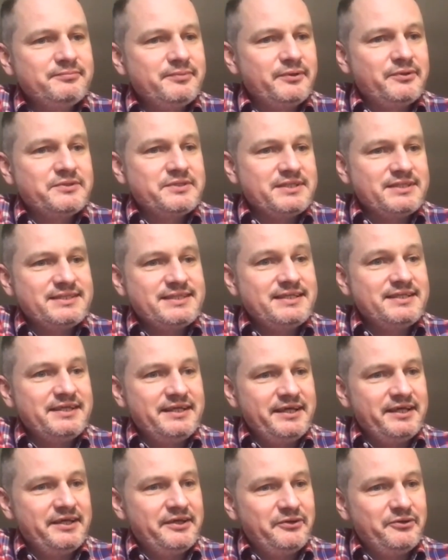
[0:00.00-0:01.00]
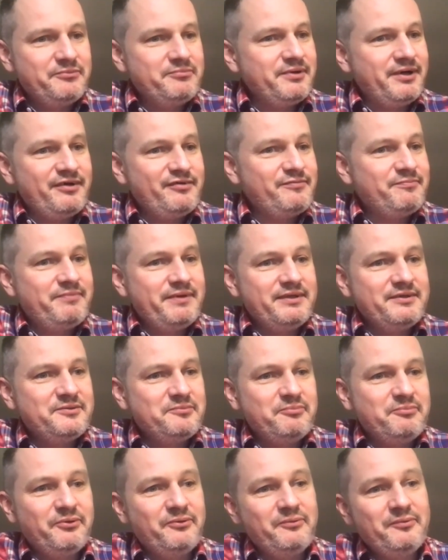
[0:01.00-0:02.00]
Because it's in the EU, but I've been to
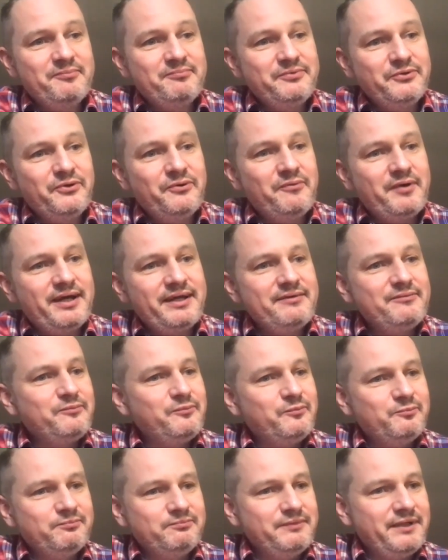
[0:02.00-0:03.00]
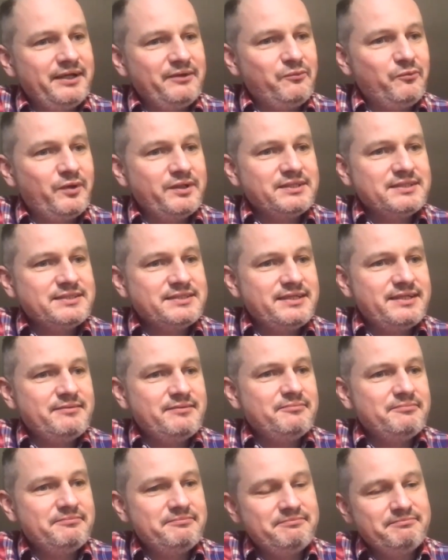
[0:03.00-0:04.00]
Norway like once
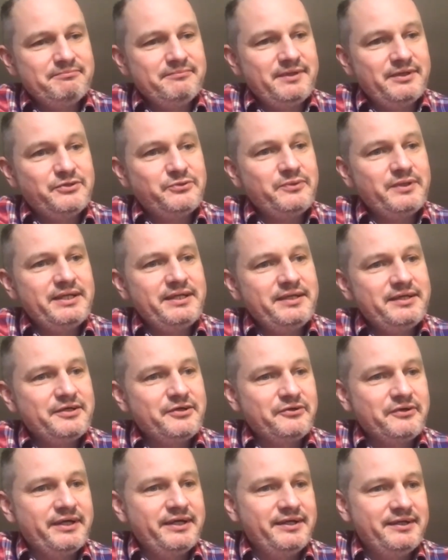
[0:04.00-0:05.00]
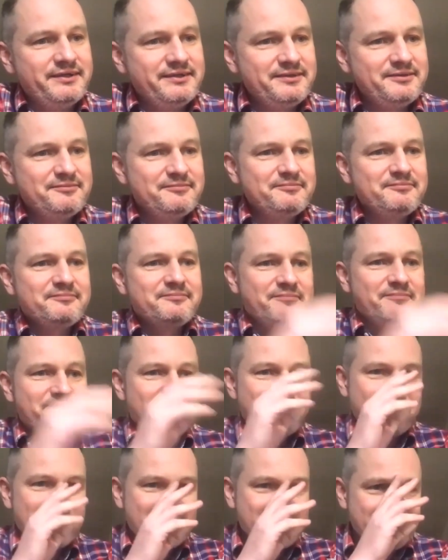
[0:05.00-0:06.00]
in a 20-year career.
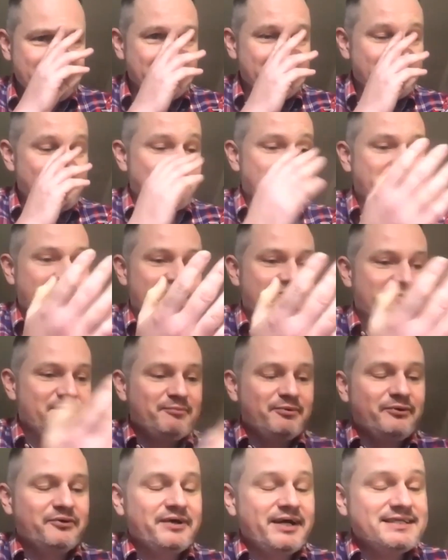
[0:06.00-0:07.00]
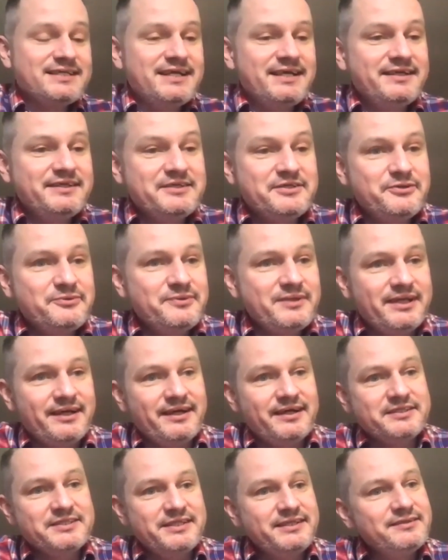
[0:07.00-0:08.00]
And I wonder if the border has anything to do with that,
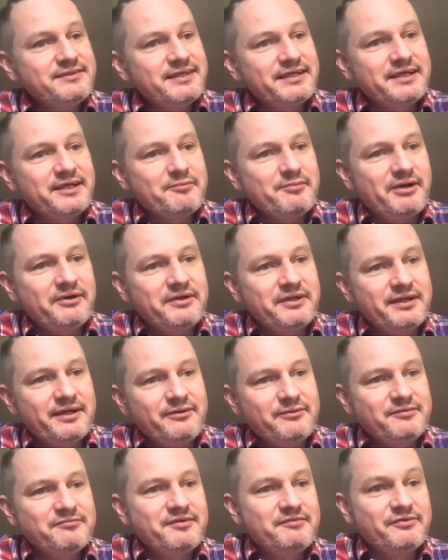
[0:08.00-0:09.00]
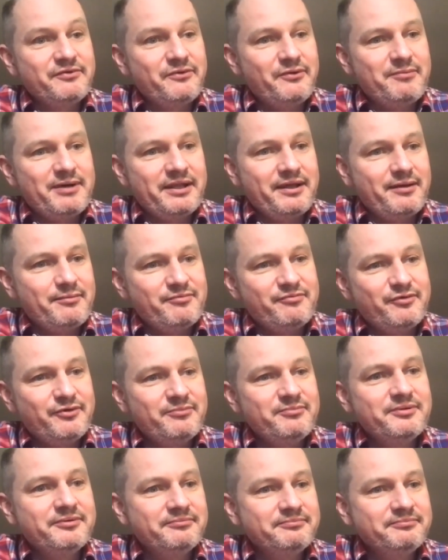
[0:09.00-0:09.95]
actually, thinking about it now. I've never thought about that before.